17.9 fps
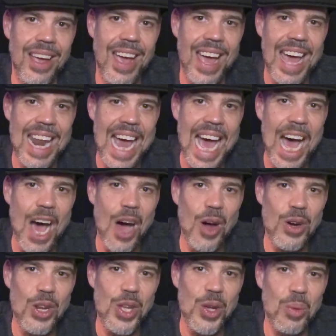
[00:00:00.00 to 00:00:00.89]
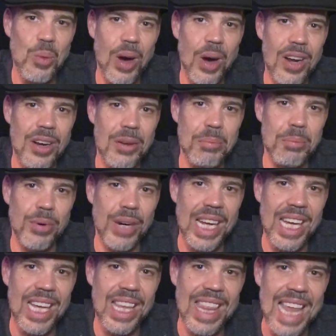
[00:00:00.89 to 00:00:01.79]
And how do you want to
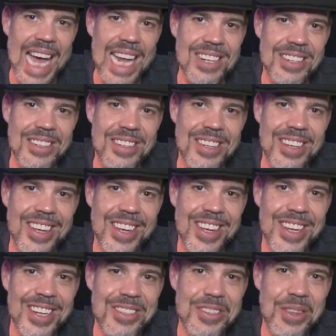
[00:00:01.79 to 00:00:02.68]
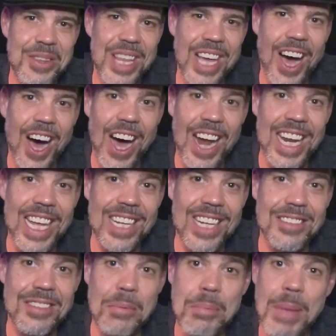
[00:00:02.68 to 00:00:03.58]
bring that to the
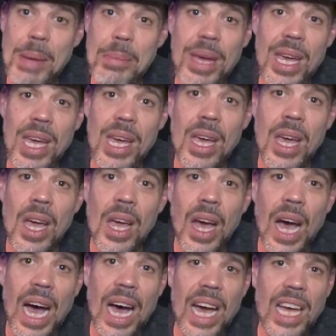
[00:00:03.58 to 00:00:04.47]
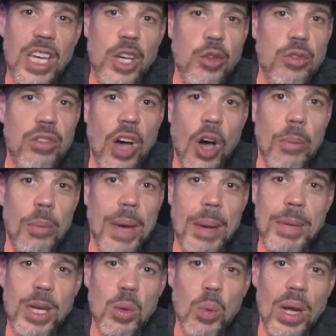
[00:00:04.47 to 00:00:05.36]
audience? And maybe you don't.
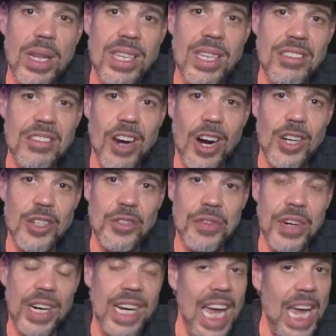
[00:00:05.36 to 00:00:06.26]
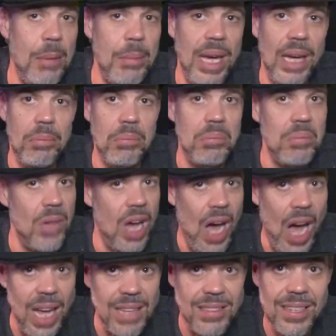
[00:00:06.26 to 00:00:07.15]
Maybe you want these cards for gaming.
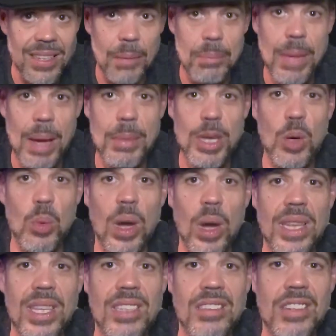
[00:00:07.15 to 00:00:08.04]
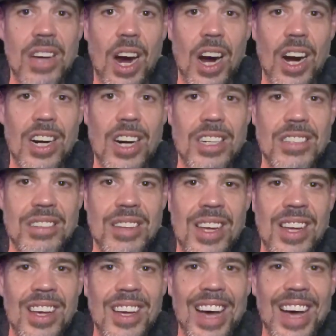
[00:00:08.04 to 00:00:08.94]
Awesome. Maybe you want these cards
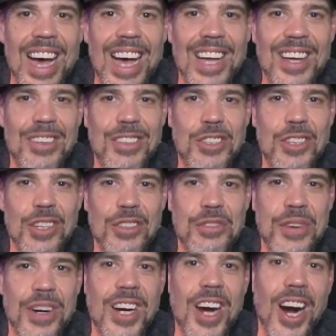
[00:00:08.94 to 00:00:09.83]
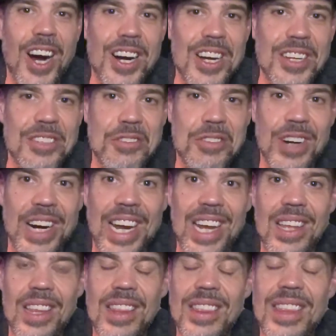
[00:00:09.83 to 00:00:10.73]
just for cardistry.
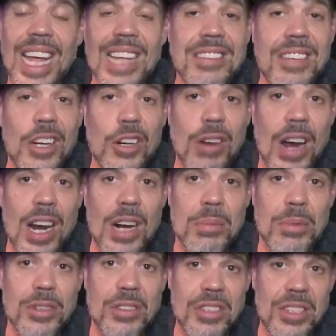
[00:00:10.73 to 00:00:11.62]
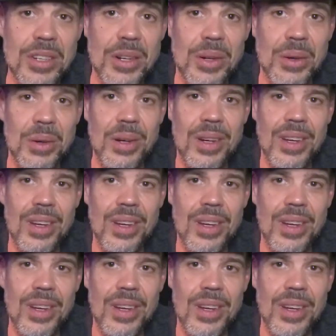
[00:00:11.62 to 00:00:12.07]
That's incredible too.